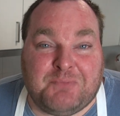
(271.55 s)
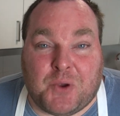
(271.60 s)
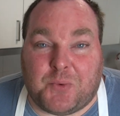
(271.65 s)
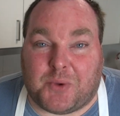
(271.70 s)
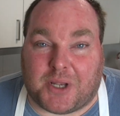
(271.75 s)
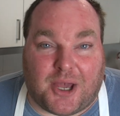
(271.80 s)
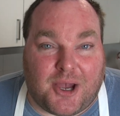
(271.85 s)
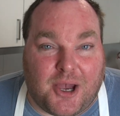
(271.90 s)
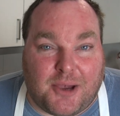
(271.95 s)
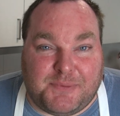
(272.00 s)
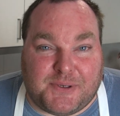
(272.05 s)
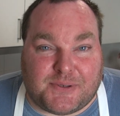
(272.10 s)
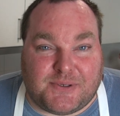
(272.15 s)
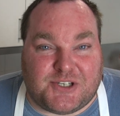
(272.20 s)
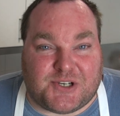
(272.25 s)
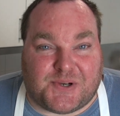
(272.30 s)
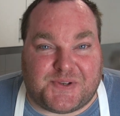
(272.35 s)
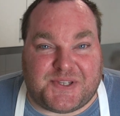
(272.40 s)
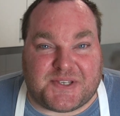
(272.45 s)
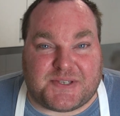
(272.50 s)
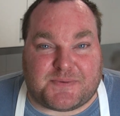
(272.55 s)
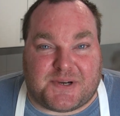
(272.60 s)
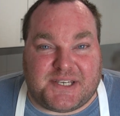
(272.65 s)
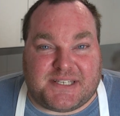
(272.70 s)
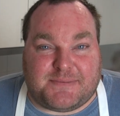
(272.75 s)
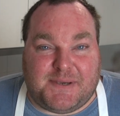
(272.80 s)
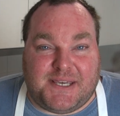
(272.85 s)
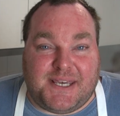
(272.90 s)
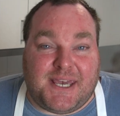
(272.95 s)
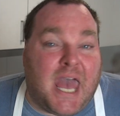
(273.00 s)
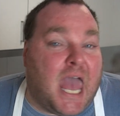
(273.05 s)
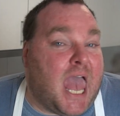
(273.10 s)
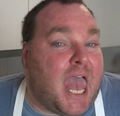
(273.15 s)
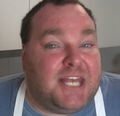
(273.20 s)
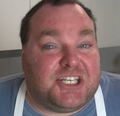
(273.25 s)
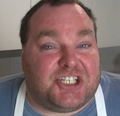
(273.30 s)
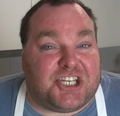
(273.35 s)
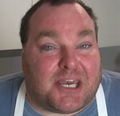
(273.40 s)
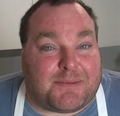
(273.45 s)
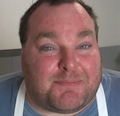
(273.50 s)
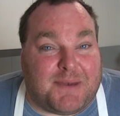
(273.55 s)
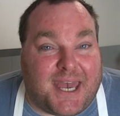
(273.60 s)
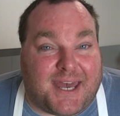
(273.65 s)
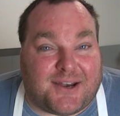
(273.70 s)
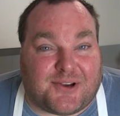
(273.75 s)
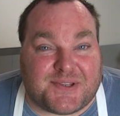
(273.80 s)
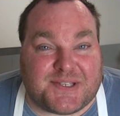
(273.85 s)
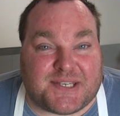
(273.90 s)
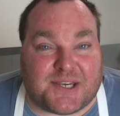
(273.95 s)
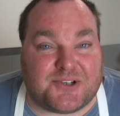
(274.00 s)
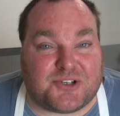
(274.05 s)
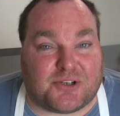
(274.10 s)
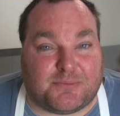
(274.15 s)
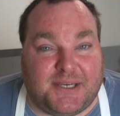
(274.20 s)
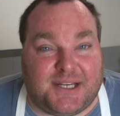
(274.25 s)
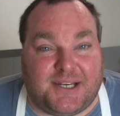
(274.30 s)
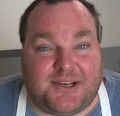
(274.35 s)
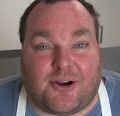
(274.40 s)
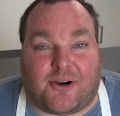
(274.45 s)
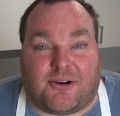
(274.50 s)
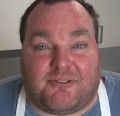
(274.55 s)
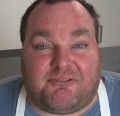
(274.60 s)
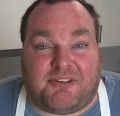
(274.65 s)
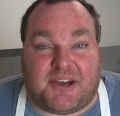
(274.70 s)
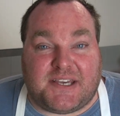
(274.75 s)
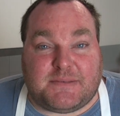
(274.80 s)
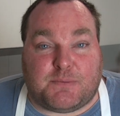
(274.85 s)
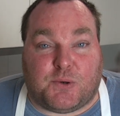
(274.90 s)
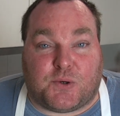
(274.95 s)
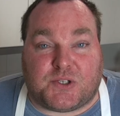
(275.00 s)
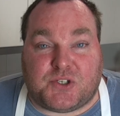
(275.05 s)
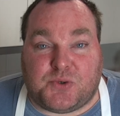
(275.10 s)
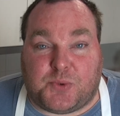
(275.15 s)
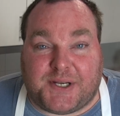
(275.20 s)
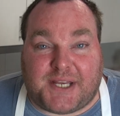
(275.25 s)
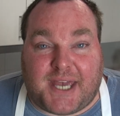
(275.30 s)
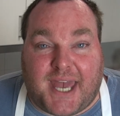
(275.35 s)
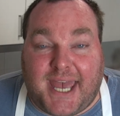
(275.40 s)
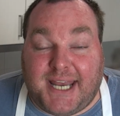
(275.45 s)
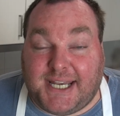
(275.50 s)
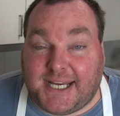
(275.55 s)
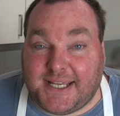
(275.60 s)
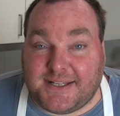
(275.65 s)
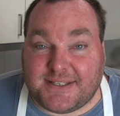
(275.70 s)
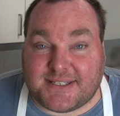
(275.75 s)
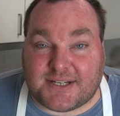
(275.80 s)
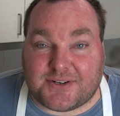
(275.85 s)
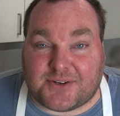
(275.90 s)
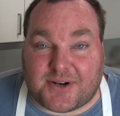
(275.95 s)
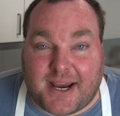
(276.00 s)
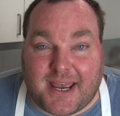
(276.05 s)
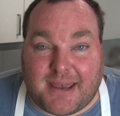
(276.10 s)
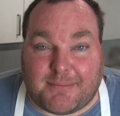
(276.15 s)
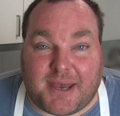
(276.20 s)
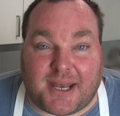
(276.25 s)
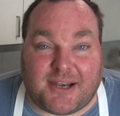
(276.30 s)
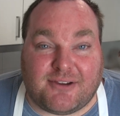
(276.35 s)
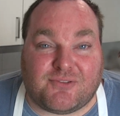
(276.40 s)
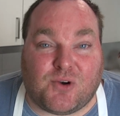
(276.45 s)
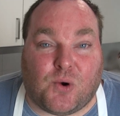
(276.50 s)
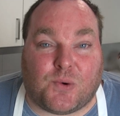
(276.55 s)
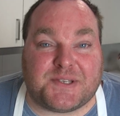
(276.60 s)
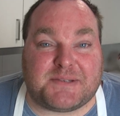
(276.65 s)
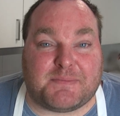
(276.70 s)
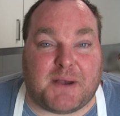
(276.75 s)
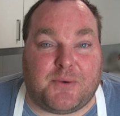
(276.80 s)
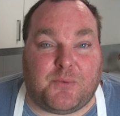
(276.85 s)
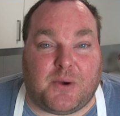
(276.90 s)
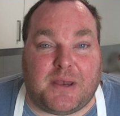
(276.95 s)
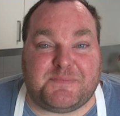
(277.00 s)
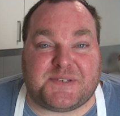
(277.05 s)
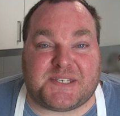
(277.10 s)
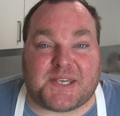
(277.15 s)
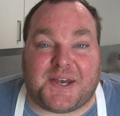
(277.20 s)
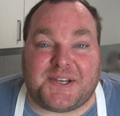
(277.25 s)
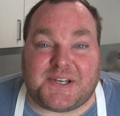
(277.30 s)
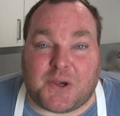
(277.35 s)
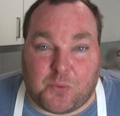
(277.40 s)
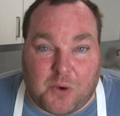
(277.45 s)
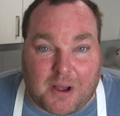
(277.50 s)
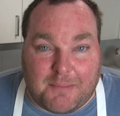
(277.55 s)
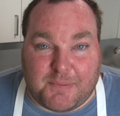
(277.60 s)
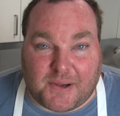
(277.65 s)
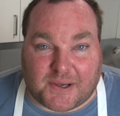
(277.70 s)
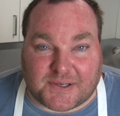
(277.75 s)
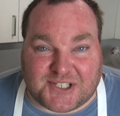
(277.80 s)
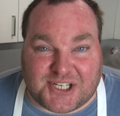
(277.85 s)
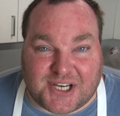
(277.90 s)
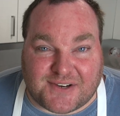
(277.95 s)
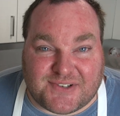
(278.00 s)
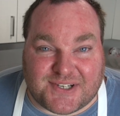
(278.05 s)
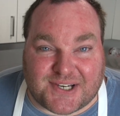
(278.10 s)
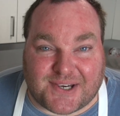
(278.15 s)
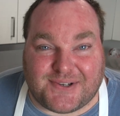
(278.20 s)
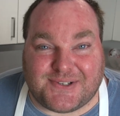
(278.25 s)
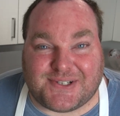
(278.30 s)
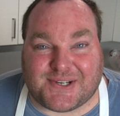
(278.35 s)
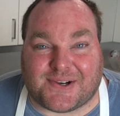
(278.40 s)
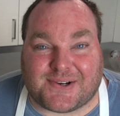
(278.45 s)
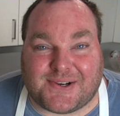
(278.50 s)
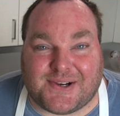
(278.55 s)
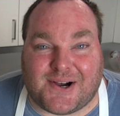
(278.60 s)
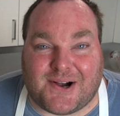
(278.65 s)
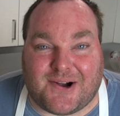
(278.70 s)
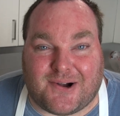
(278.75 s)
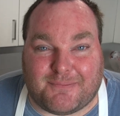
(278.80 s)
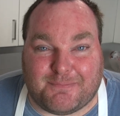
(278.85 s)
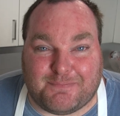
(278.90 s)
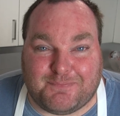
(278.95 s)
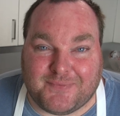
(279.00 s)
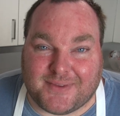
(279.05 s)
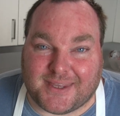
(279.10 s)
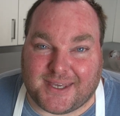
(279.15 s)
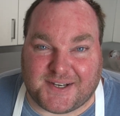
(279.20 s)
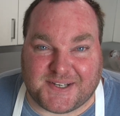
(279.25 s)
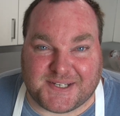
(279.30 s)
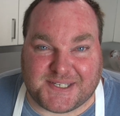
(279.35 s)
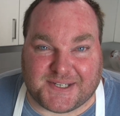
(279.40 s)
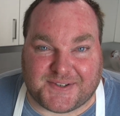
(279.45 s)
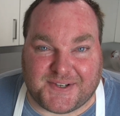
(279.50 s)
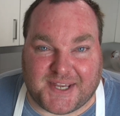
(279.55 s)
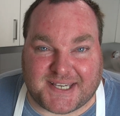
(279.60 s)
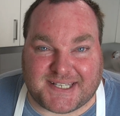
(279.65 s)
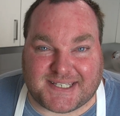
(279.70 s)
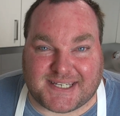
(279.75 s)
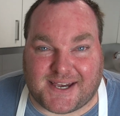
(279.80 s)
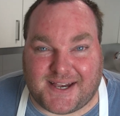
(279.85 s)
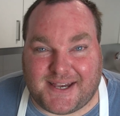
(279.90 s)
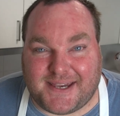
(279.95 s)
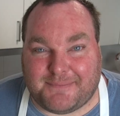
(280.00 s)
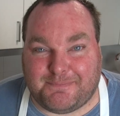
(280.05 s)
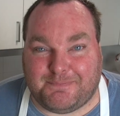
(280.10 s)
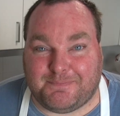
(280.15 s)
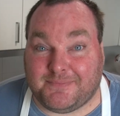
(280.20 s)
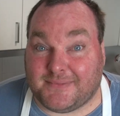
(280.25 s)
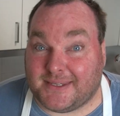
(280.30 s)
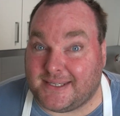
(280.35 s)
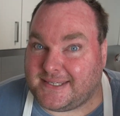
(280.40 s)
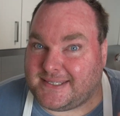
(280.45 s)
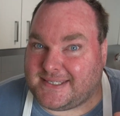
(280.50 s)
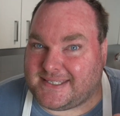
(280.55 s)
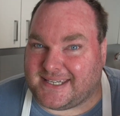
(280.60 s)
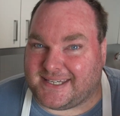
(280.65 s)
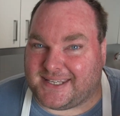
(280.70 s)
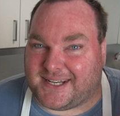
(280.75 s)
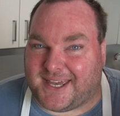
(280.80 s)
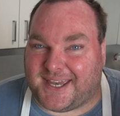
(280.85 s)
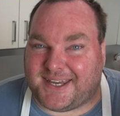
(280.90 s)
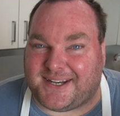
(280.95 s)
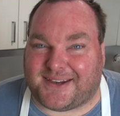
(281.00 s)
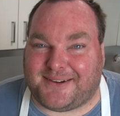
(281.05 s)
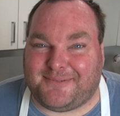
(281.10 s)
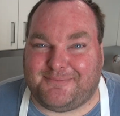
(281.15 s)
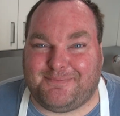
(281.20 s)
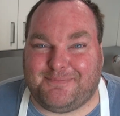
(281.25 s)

Well, I hope you enjoyed this recipe. Check me out on social media on Facebook, Twitter and Instagram. And of course, my website, OnePotChefShow.com. And until next time, see you later.